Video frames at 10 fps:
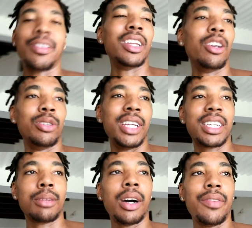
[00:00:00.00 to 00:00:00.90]
I know there's
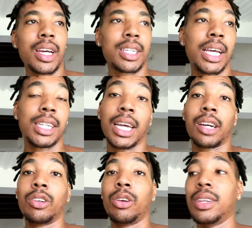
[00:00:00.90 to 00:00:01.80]
some other exercises I
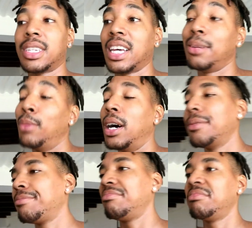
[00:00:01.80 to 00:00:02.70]
could do instead, but
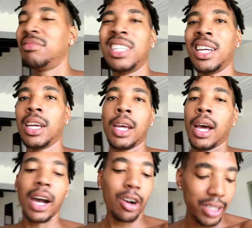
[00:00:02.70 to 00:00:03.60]

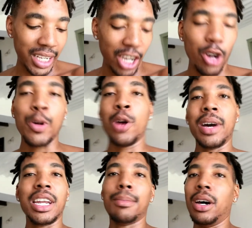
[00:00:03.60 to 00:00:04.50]
I got the kettlebell,
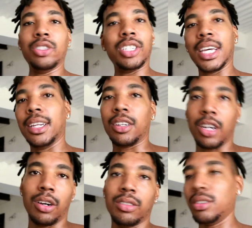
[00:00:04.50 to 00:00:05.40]
man, I might just get the
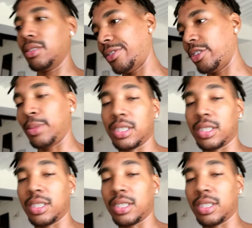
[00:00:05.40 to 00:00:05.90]
curls, you feel me?